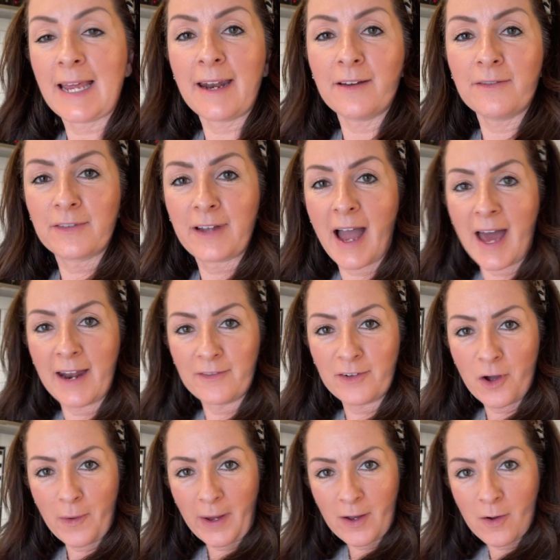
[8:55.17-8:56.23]
of kind of
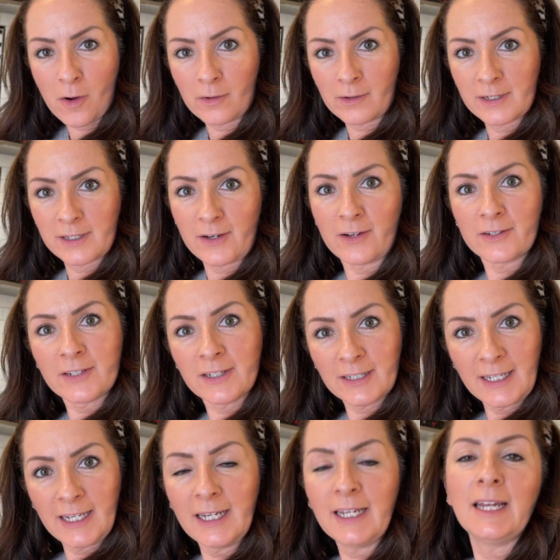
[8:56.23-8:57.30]
going
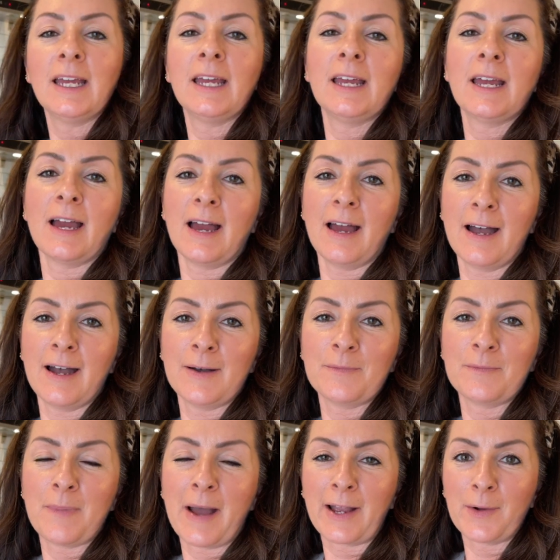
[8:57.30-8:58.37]
horizontally
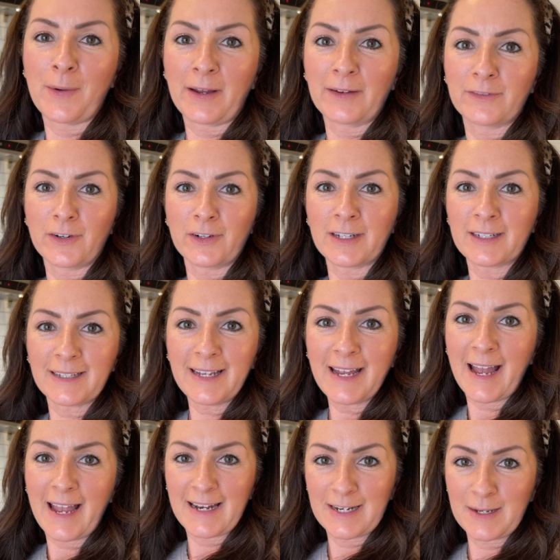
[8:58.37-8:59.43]
by going vertically,
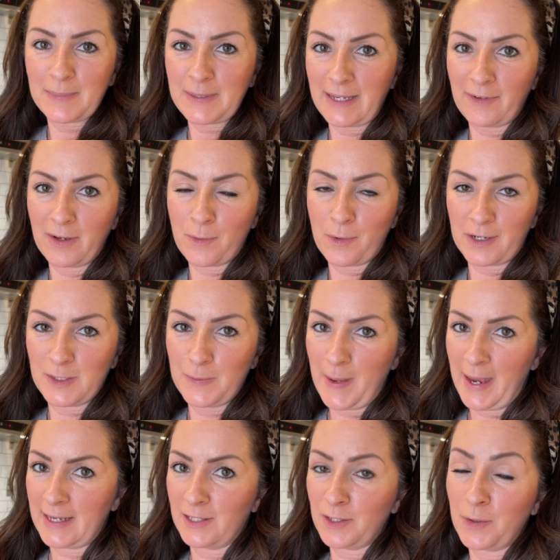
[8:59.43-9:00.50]
I ended up saving more
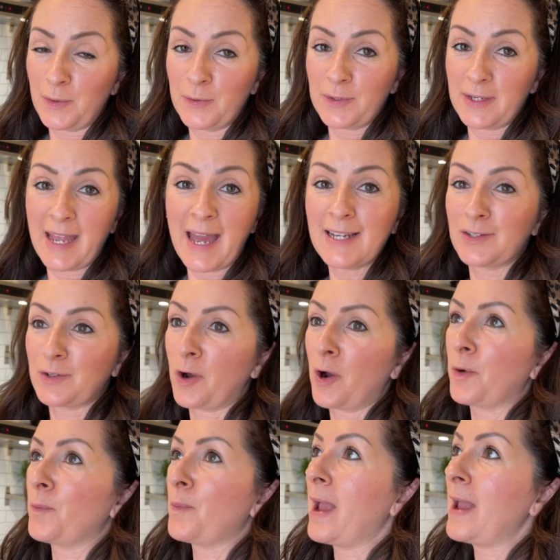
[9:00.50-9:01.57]
space. So yes, there
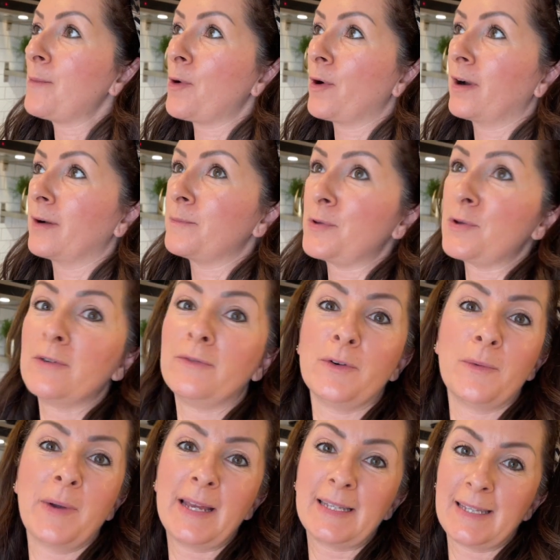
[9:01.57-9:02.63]
are way more
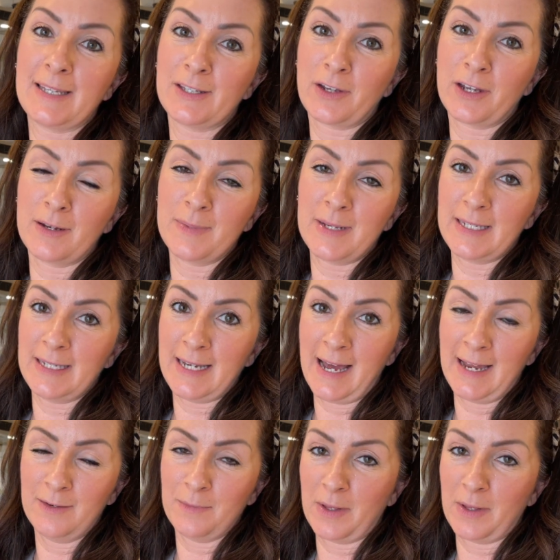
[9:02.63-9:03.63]
beautiful ways that this could have been done with